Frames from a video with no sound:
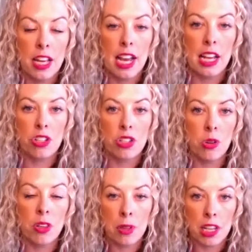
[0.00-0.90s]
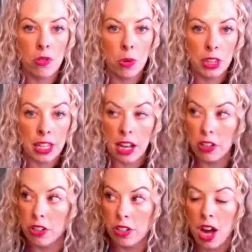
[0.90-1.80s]
and show them that you know what the hell you're
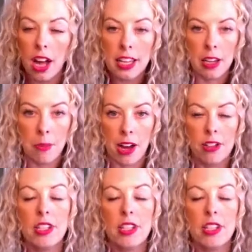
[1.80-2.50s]
talking about,